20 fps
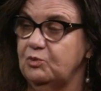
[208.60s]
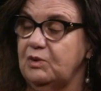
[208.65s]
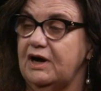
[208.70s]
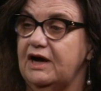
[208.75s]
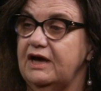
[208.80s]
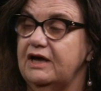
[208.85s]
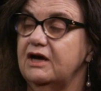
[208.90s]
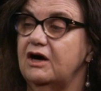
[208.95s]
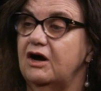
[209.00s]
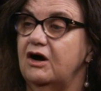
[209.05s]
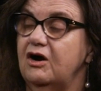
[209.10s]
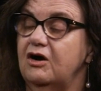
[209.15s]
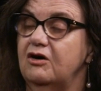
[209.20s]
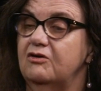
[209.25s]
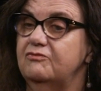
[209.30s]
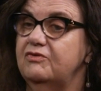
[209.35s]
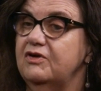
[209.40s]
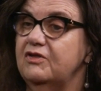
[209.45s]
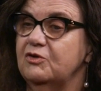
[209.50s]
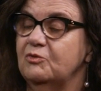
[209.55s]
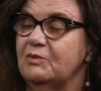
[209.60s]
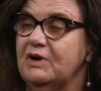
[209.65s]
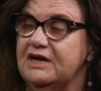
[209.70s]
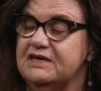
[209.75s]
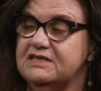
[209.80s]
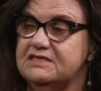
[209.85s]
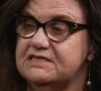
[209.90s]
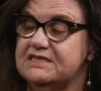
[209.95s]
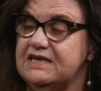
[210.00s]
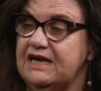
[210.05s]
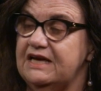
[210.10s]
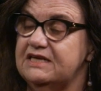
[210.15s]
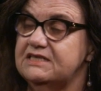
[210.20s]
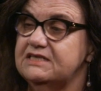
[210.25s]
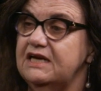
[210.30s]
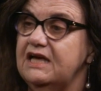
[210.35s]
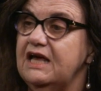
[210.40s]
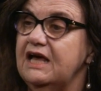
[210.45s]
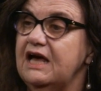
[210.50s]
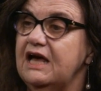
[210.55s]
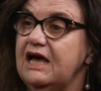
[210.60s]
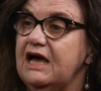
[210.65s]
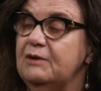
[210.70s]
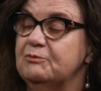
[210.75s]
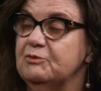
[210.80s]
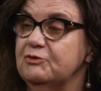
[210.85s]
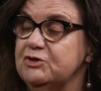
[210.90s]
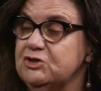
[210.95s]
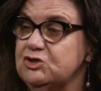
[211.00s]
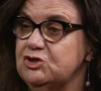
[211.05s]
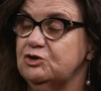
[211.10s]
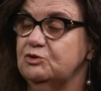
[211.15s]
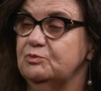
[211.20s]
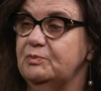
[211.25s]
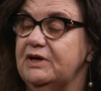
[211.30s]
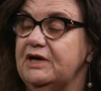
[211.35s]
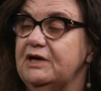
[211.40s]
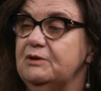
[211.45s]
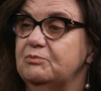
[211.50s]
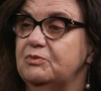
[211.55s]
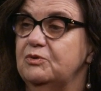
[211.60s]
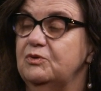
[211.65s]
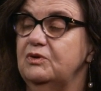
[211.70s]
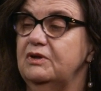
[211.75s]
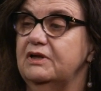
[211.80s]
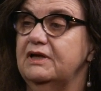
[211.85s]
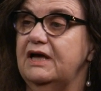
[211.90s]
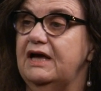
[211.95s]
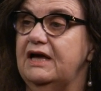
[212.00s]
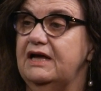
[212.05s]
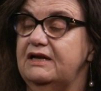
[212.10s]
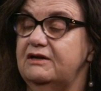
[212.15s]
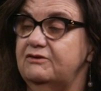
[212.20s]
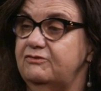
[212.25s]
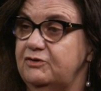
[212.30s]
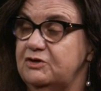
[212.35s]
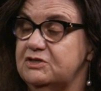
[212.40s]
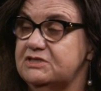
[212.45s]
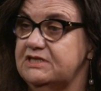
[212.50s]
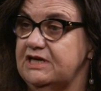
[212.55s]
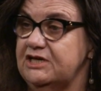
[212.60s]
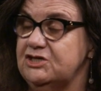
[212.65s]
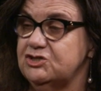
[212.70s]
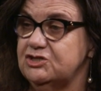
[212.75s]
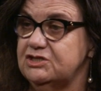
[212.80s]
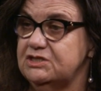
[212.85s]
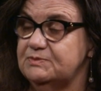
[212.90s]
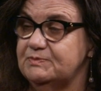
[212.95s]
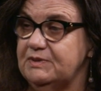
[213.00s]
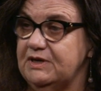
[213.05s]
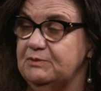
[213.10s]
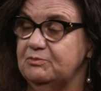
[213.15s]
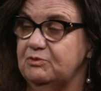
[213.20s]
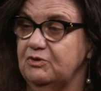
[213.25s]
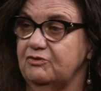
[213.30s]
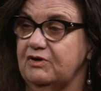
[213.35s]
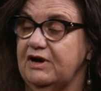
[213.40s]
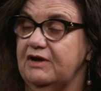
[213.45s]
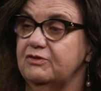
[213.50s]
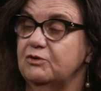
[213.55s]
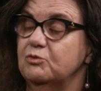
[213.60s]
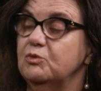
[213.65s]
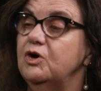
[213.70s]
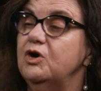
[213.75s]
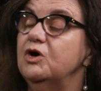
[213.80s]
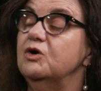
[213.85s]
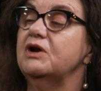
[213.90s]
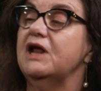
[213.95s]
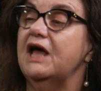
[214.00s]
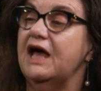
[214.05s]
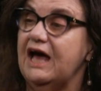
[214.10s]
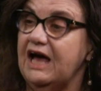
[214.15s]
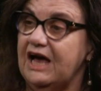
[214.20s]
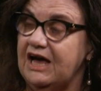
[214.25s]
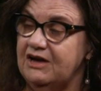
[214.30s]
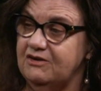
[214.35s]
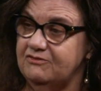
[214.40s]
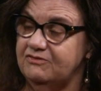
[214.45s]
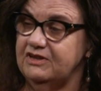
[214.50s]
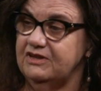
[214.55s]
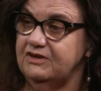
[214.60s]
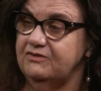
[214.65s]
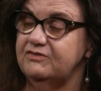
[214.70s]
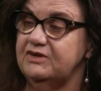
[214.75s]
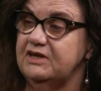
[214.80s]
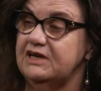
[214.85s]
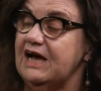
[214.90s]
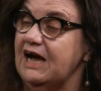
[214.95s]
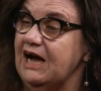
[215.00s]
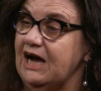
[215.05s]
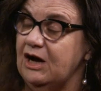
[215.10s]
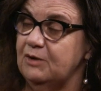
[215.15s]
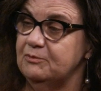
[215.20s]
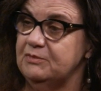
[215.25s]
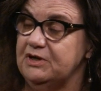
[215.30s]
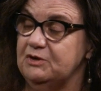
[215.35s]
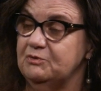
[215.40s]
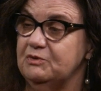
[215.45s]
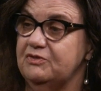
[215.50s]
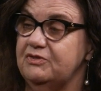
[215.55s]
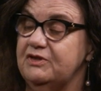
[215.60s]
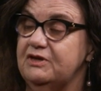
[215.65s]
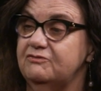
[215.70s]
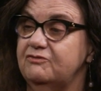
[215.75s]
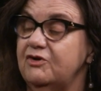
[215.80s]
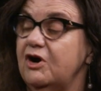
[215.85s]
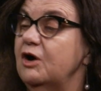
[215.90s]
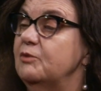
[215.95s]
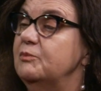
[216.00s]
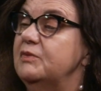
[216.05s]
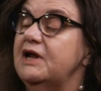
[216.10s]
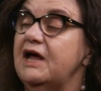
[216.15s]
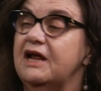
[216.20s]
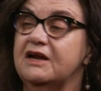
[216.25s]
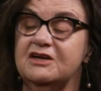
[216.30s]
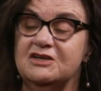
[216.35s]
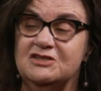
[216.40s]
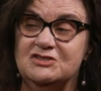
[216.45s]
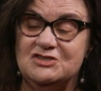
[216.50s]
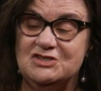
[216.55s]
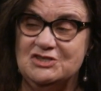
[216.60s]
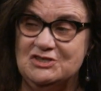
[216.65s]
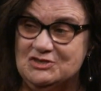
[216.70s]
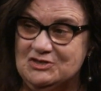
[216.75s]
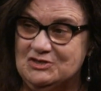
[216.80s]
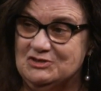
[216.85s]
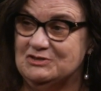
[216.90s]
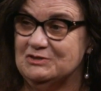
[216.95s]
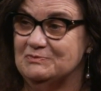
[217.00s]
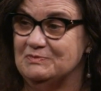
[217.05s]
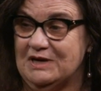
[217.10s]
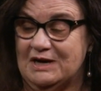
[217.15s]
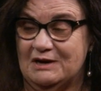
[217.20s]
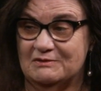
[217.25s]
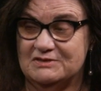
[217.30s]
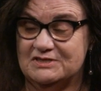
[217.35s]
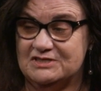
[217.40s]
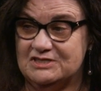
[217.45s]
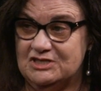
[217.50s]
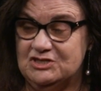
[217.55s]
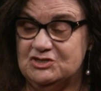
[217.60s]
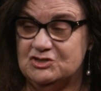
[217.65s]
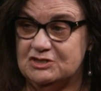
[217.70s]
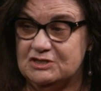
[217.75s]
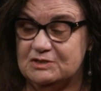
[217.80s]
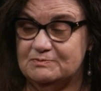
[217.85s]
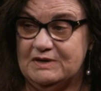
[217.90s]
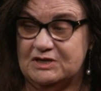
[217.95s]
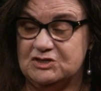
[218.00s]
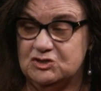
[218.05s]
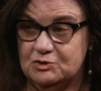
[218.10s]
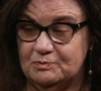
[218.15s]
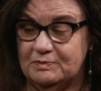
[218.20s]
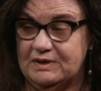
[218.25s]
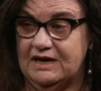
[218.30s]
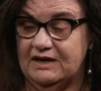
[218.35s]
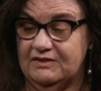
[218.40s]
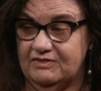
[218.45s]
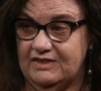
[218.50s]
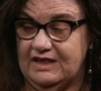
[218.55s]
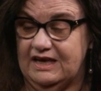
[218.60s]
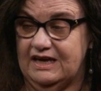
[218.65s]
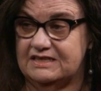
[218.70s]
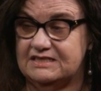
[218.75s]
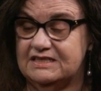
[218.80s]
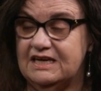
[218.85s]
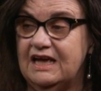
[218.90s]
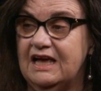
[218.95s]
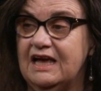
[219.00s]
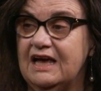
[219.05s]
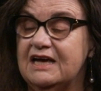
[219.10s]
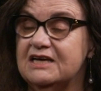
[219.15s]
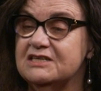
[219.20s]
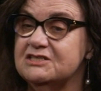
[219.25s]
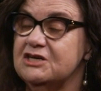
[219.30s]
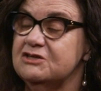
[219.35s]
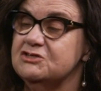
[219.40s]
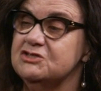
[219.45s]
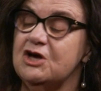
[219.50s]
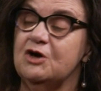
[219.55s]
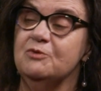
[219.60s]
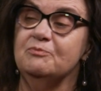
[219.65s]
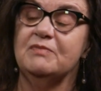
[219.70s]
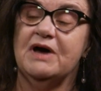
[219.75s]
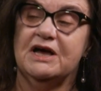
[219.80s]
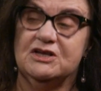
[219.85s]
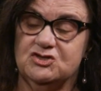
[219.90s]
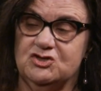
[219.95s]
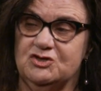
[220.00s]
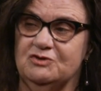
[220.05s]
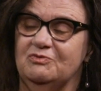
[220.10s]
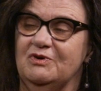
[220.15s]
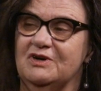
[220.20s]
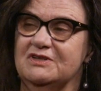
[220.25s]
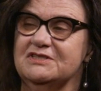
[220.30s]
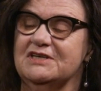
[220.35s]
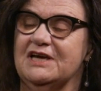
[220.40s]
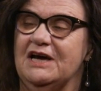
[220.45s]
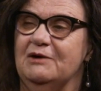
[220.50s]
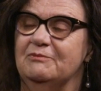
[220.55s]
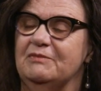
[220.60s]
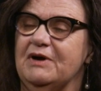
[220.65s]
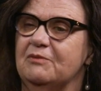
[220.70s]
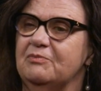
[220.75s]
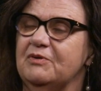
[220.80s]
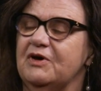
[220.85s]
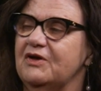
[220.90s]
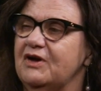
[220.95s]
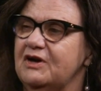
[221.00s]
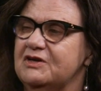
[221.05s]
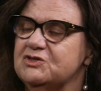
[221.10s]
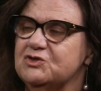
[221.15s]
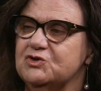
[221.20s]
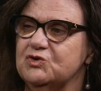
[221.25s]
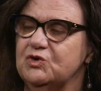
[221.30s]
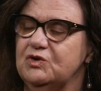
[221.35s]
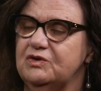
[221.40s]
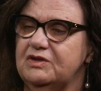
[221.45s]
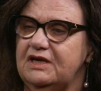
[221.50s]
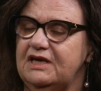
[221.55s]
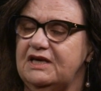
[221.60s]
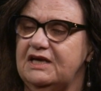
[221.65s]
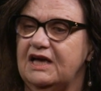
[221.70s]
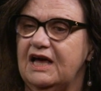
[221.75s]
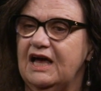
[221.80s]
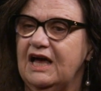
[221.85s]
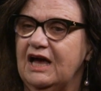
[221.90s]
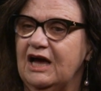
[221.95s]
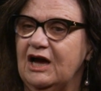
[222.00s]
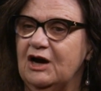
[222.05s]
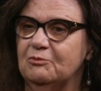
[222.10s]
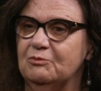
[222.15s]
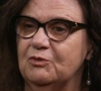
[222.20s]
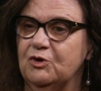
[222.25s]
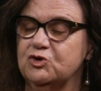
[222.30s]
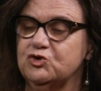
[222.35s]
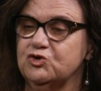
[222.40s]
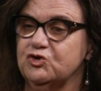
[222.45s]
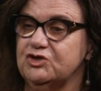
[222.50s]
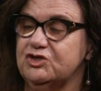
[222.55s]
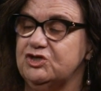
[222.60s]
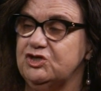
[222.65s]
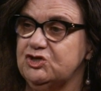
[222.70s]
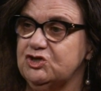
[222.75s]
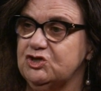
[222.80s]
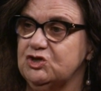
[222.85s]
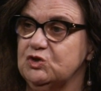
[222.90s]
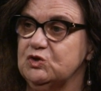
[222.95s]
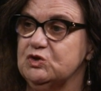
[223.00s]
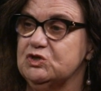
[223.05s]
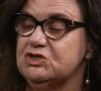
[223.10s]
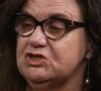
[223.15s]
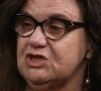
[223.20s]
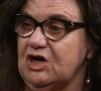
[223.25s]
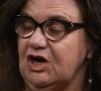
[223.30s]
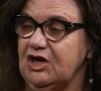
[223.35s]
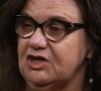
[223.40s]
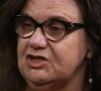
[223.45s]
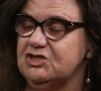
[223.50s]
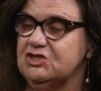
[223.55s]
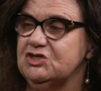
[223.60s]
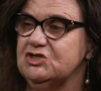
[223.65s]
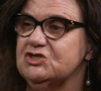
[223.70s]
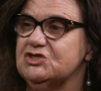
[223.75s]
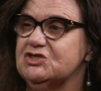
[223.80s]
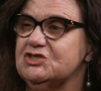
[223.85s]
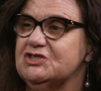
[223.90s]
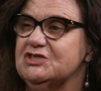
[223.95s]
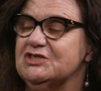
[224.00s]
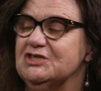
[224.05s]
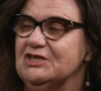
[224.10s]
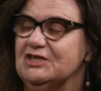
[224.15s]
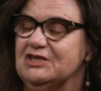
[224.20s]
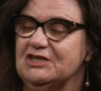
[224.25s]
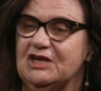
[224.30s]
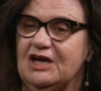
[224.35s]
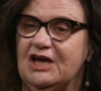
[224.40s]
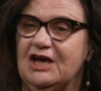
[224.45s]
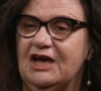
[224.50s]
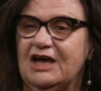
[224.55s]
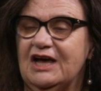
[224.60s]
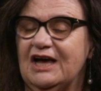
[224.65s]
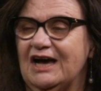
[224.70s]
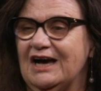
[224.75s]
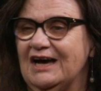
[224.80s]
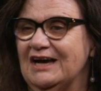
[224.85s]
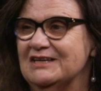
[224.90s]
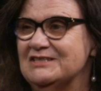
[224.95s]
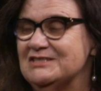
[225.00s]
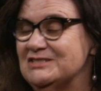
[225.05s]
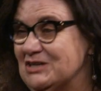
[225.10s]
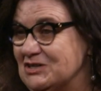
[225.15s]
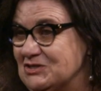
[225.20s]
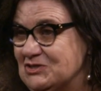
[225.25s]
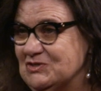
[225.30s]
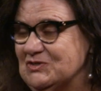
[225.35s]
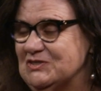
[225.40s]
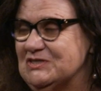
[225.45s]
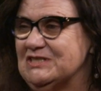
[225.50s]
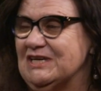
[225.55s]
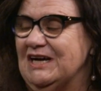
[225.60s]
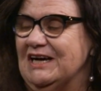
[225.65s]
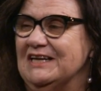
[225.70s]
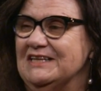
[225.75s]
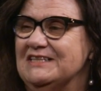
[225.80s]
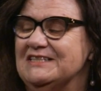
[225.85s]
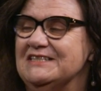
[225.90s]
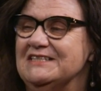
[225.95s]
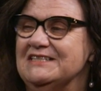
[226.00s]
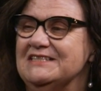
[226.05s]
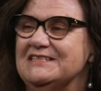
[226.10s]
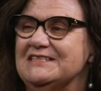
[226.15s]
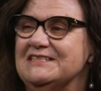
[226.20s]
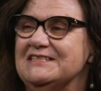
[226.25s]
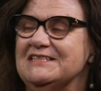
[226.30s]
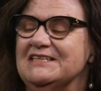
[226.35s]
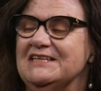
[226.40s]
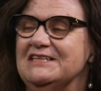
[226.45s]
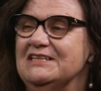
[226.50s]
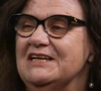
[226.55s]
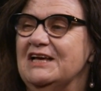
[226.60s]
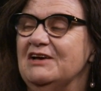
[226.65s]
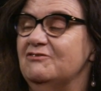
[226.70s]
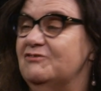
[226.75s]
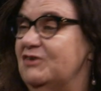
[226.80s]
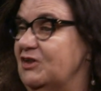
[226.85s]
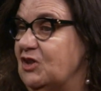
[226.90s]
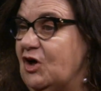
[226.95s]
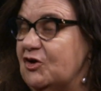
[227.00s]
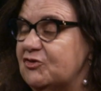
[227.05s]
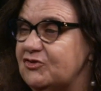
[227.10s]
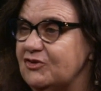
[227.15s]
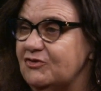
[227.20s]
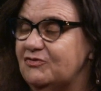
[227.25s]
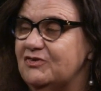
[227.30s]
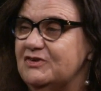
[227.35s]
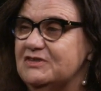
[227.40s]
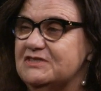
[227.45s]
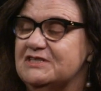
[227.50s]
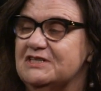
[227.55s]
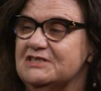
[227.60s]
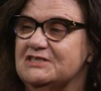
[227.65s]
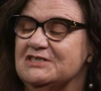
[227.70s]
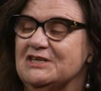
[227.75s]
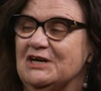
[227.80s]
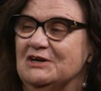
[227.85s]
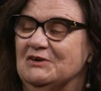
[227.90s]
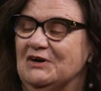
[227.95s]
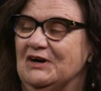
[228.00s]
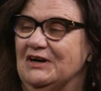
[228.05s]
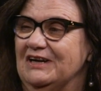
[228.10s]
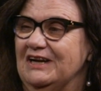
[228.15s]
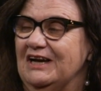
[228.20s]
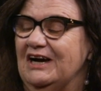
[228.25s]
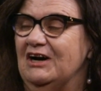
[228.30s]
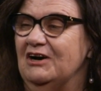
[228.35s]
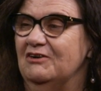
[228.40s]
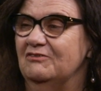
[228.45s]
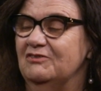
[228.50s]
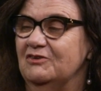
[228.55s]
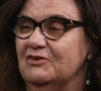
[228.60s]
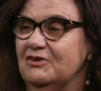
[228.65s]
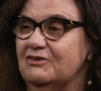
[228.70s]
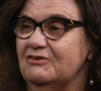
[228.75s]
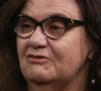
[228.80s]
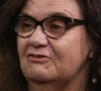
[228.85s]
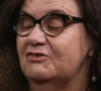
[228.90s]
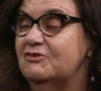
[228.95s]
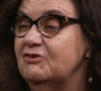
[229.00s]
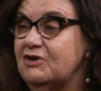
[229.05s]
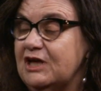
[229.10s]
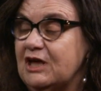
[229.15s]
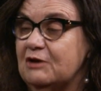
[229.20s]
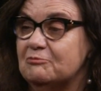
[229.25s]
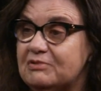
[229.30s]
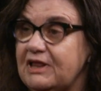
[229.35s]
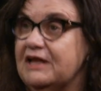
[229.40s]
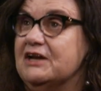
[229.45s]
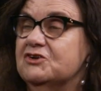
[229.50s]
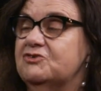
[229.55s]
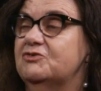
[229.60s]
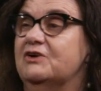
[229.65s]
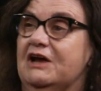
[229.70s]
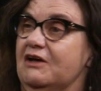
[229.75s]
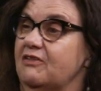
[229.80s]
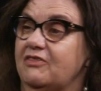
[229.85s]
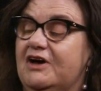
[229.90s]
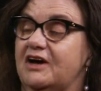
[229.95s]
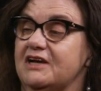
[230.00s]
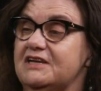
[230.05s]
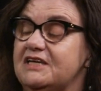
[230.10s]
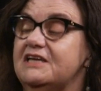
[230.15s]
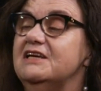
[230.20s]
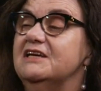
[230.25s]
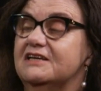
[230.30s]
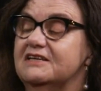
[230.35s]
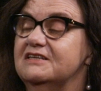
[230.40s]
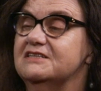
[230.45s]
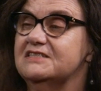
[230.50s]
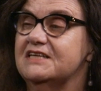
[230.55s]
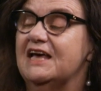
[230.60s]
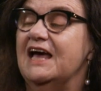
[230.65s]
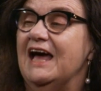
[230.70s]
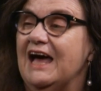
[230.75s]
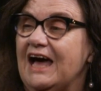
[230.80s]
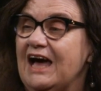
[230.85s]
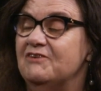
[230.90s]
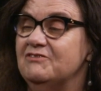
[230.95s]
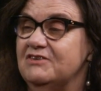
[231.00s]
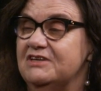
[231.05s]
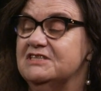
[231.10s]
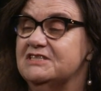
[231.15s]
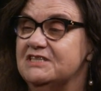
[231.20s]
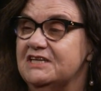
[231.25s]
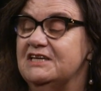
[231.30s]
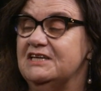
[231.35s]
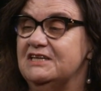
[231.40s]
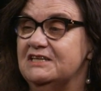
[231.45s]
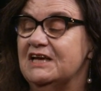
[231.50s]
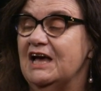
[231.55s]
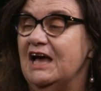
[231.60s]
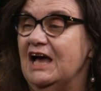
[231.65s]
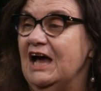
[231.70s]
way of the ways that Aboriginal people and First Nations people around the world have lived in harmony with the environment and continue to be able to teach us much about that. So much of what's come up, I suppose, through the more traditional scientists and social scientists and philosophers and so on of looking at planetary health ideas have indeed,